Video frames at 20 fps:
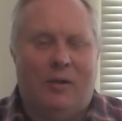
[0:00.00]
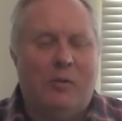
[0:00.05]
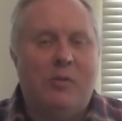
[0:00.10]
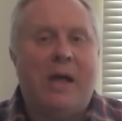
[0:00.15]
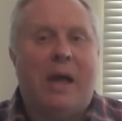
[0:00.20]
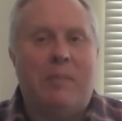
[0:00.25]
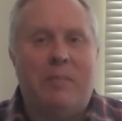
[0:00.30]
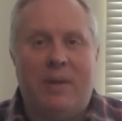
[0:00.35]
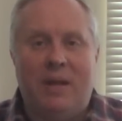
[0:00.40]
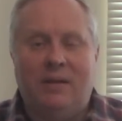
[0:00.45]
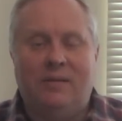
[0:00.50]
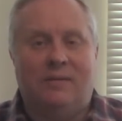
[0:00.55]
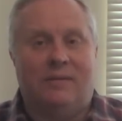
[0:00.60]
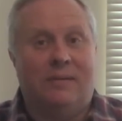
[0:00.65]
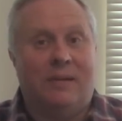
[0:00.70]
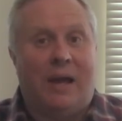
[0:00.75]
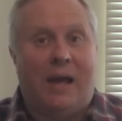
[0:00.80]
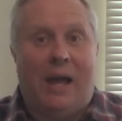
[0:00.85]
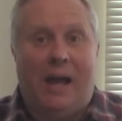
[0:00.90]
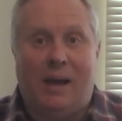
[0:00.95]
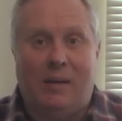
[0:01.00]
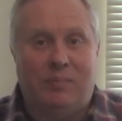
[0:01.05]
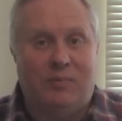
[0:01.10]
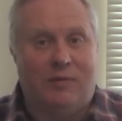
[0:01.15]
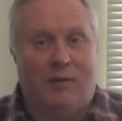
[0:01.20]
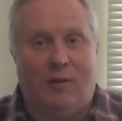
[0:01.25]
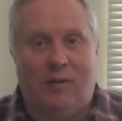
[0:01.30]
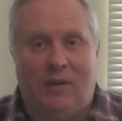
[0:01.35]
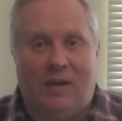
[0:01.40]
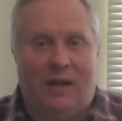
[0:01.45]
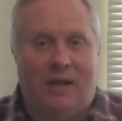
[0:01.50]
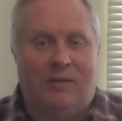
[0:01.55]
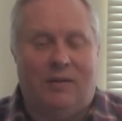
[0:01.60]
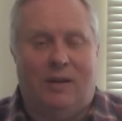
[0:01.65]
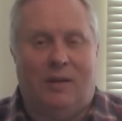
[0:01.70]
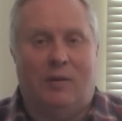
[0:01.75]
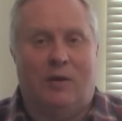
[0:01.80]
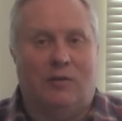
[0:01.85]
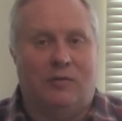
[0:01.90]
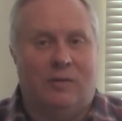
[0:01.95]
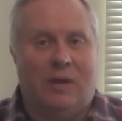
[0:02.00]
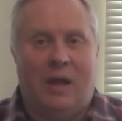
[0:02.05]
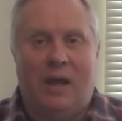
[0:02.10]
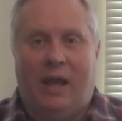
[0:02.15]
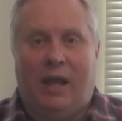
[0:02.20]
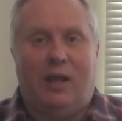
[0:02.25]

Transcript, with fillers: that means absolutely nothing because